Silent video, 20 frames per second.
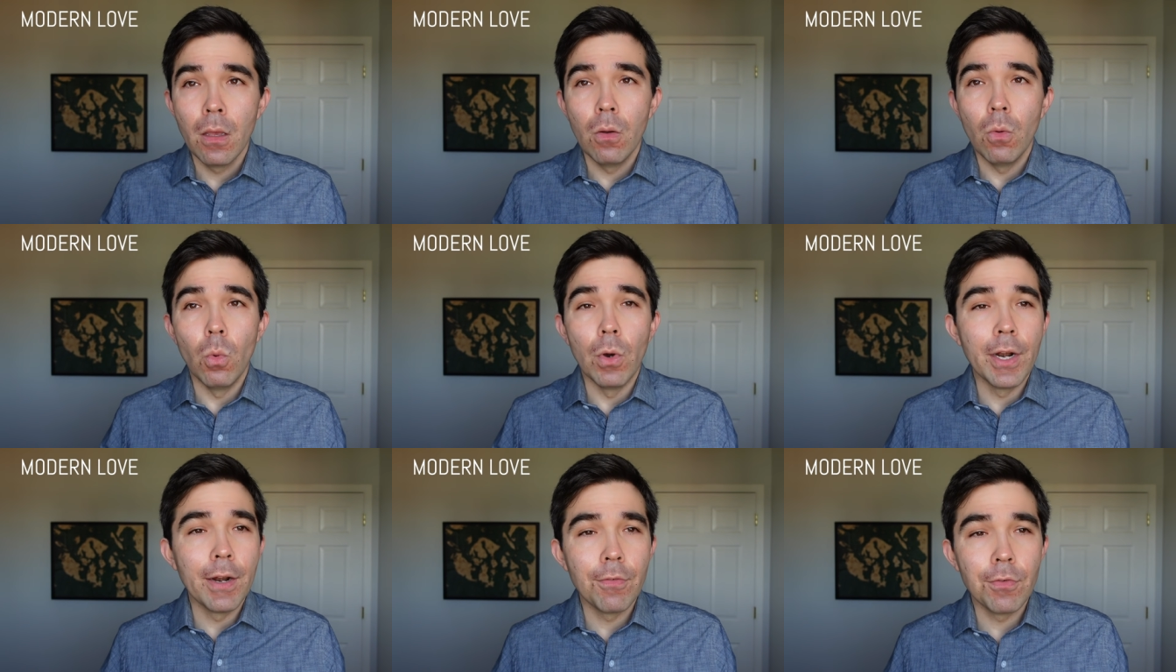
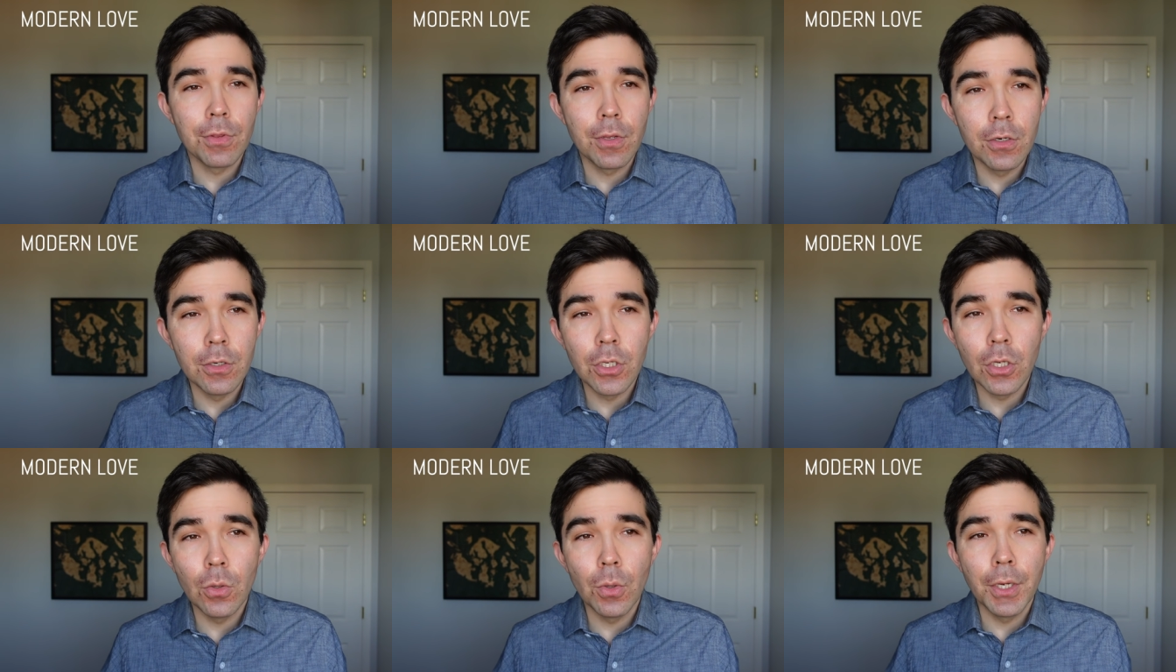Whatever
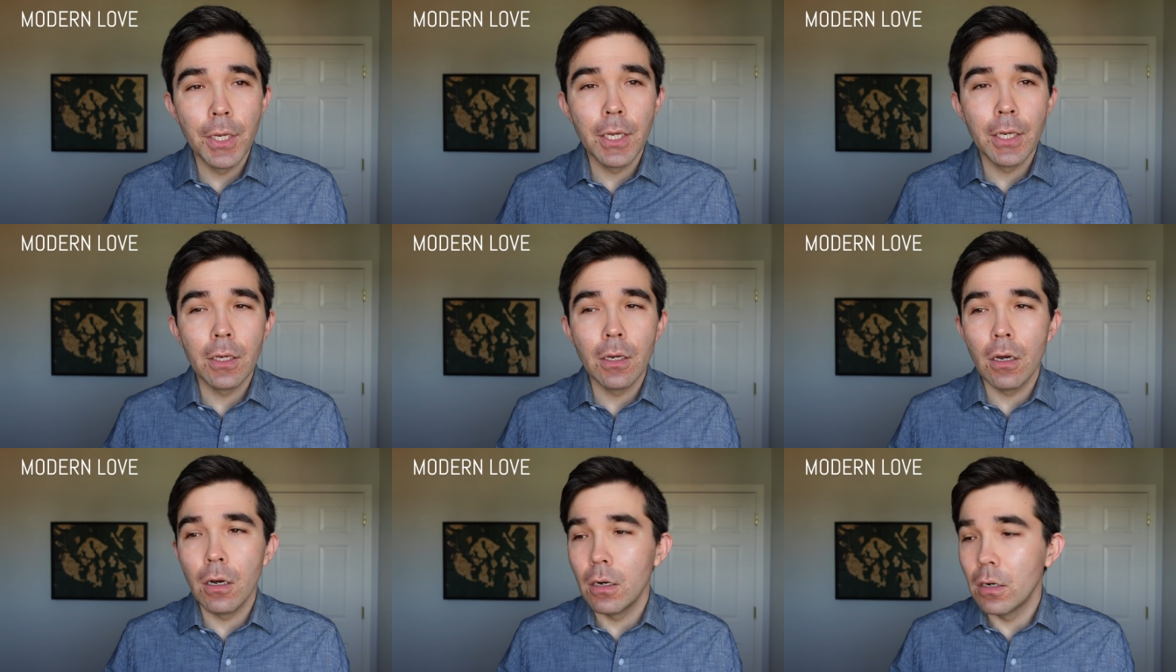they're
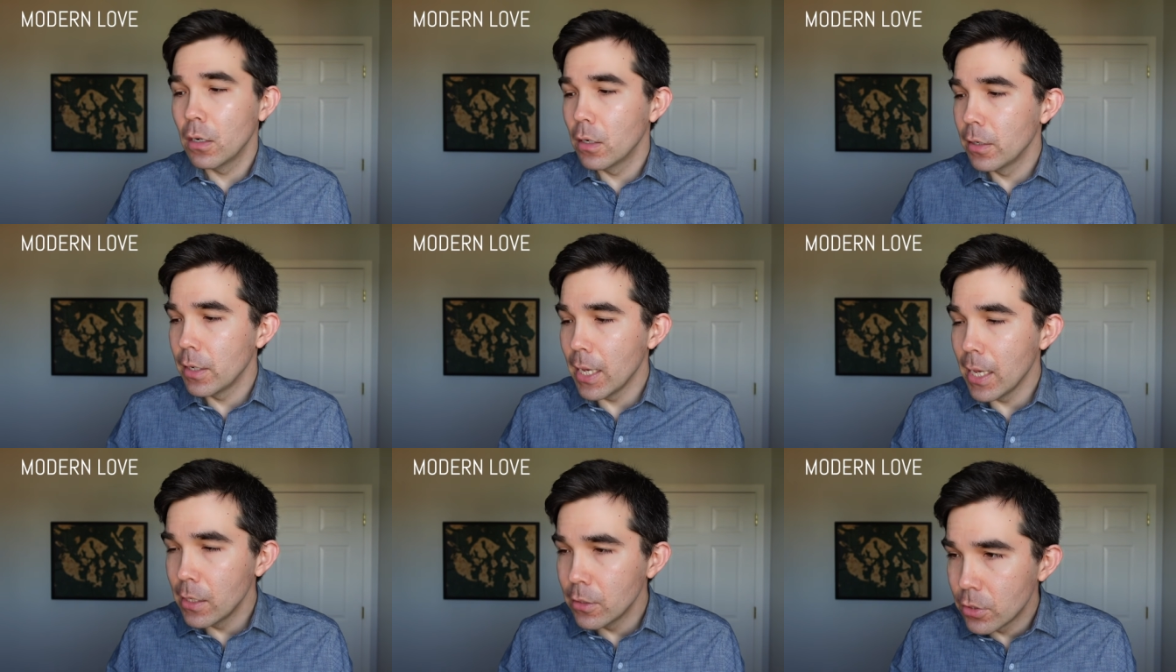doing
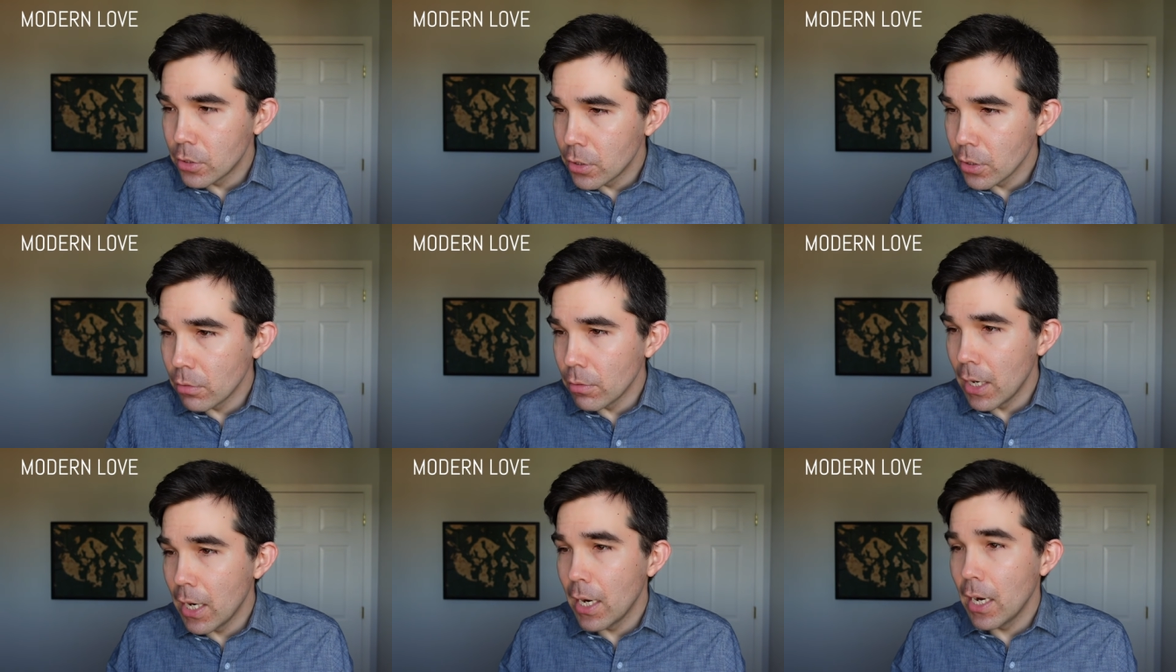on
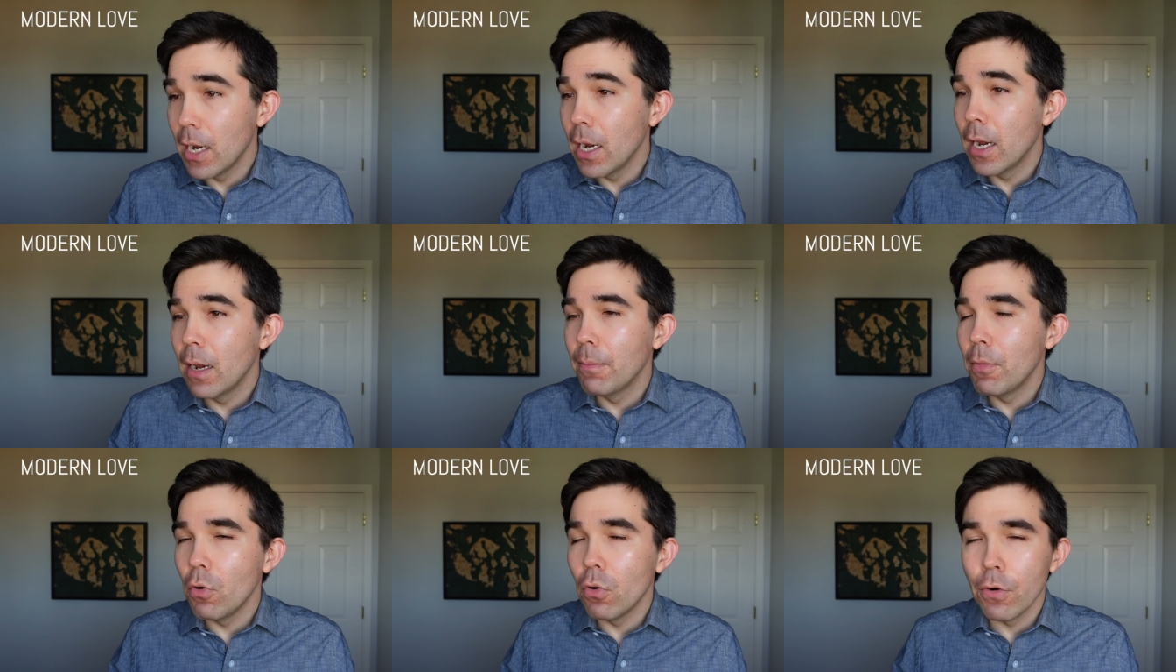
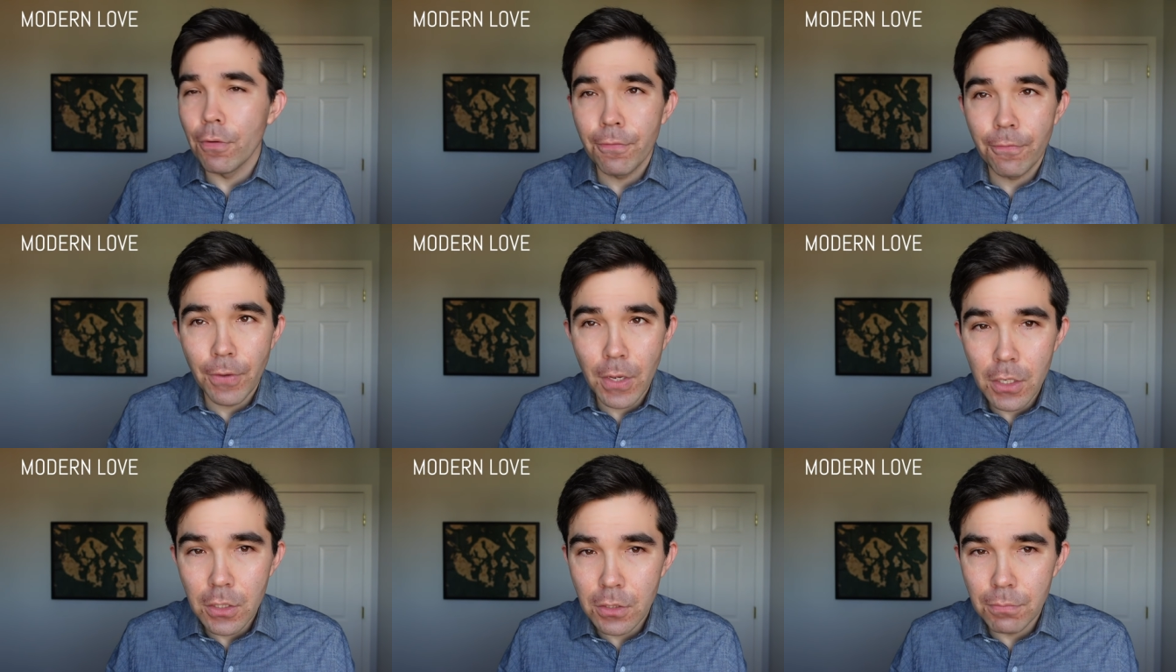Instagram or
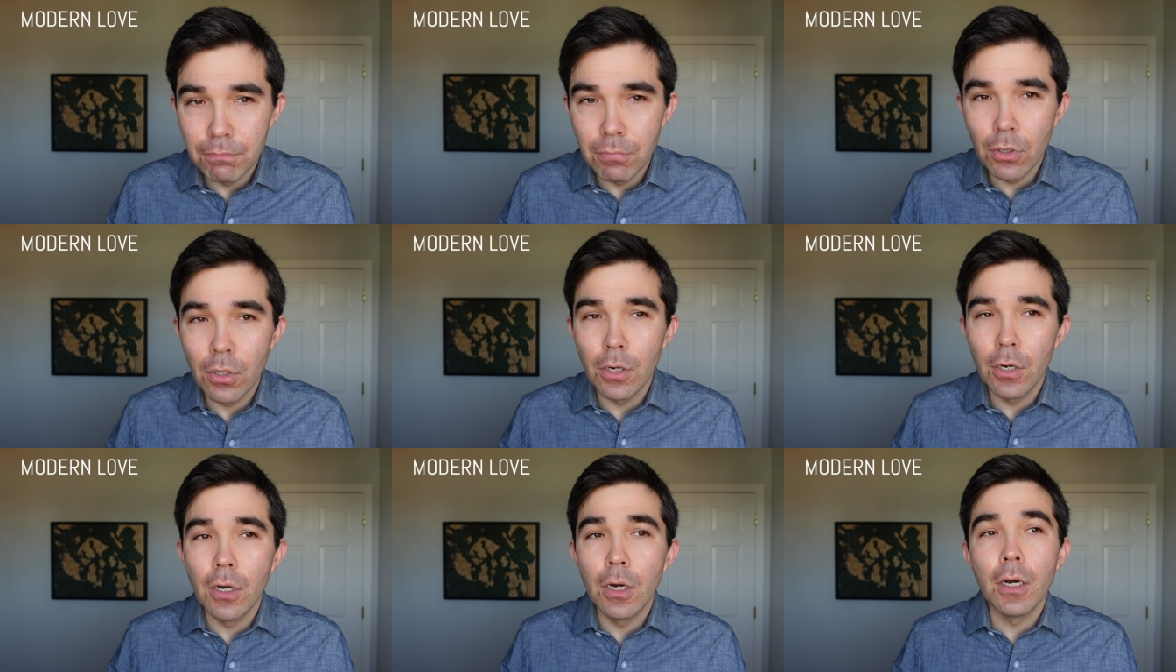
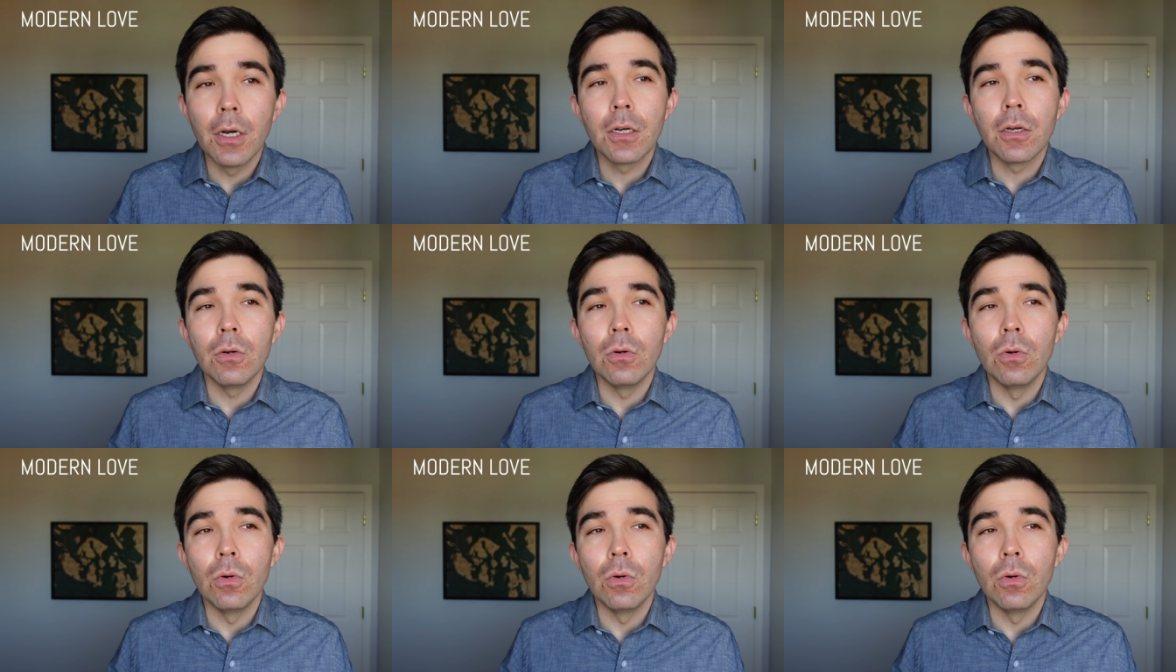Facebook